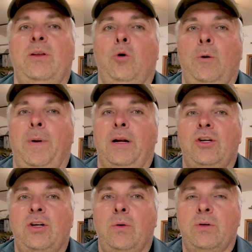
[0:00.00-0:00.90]
to the
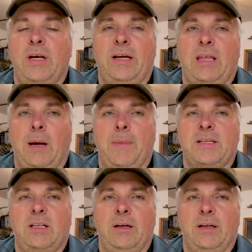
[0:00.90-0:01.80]
workbench once I get that
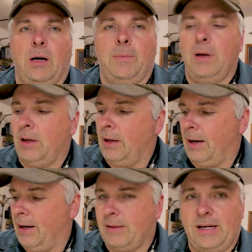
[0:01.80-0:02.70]
mess cleaned up
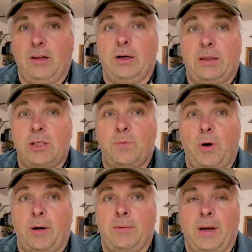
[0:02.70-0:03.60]
and take a look at the
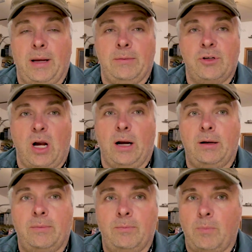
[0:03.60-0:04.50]
spring and
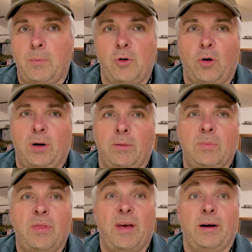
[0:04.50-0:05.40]
shock broken
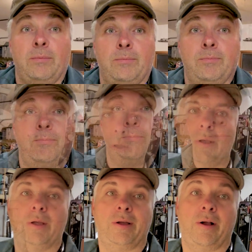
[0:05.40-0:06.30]
thing.
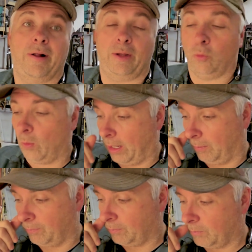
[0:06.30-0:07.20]
Alrighty,
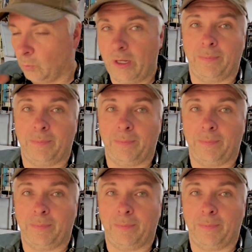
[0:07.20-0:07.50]
well, we